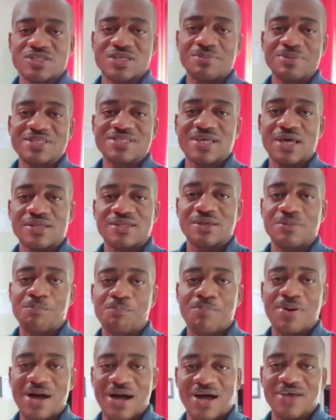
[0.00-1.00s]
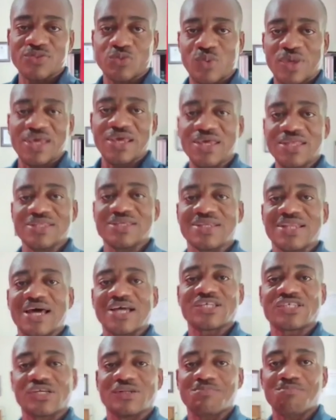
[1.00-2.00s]
Mr. Kirk Wright from over
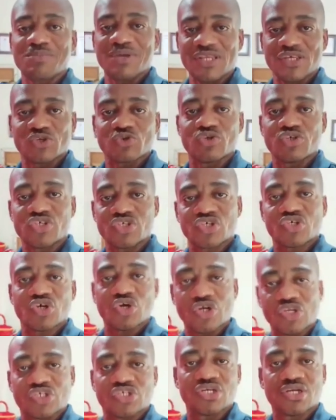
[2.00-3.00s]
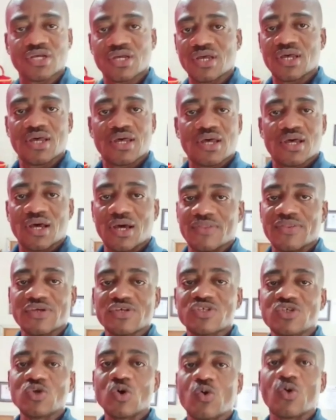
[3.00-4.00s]
TVJ News. Eh? Yeah man,
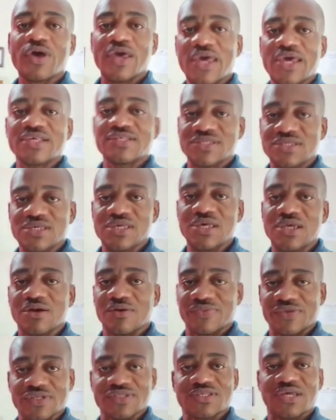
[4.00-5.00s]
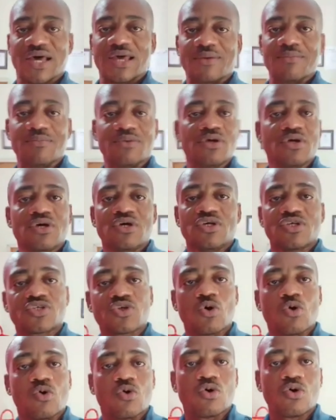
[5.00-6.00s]
for that wonderful and marvelous
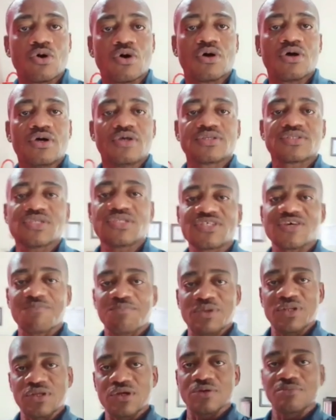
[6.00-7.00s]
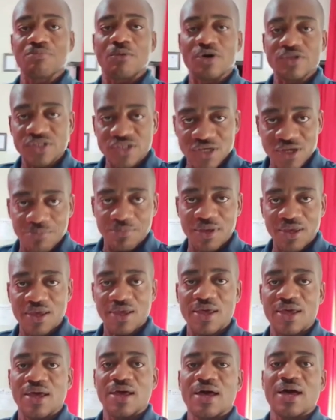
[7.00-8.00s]
video footage that
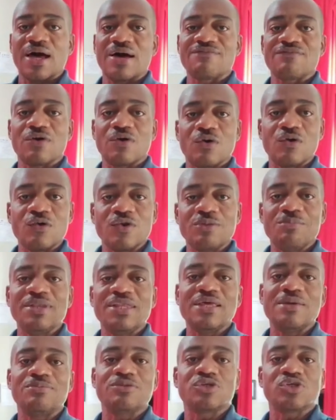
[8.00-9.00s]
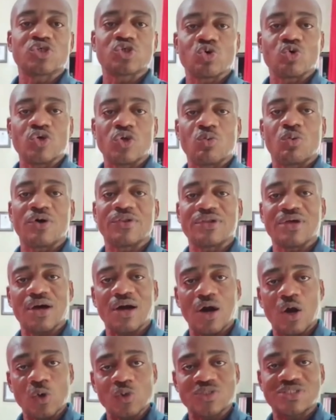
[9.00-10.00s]
he presented to us. You see
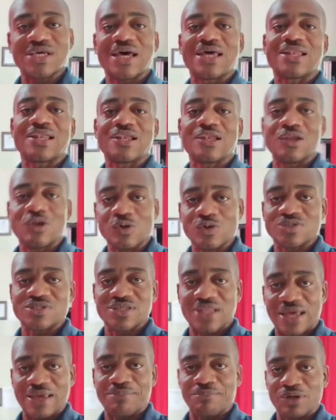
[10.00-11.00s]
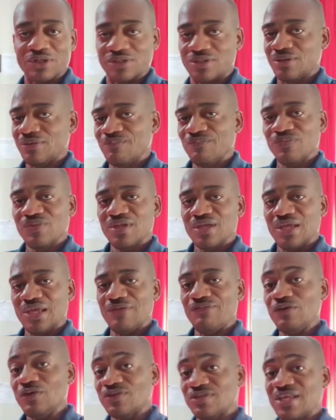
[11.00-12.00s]
me I say of inside of the
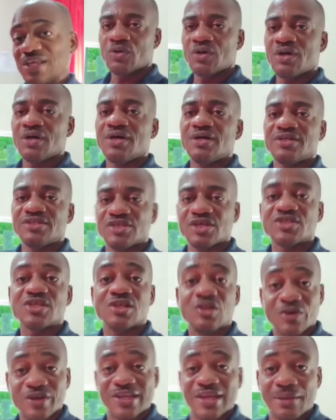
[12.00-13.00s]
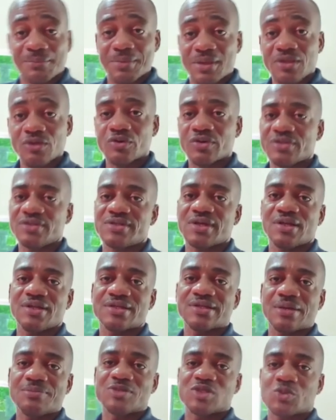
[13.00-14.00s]
ark. Yes man down in a
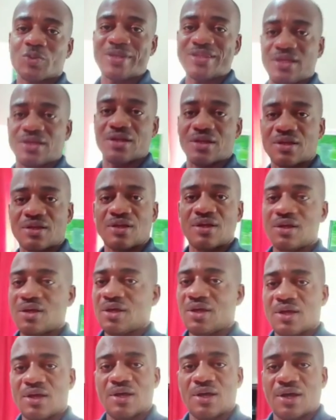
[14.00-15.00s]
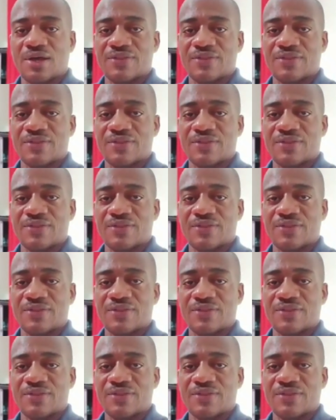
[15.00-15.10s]
mobile there. Eh? Mm. Mm-hmm.